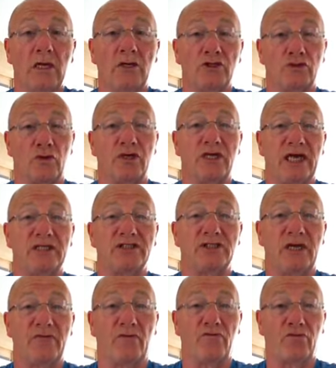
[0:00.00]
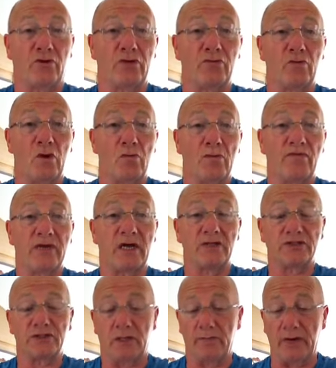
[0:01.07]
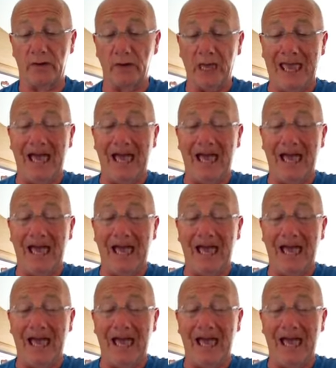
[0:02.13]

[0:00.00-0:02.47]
so I could actually have a free room of casting about.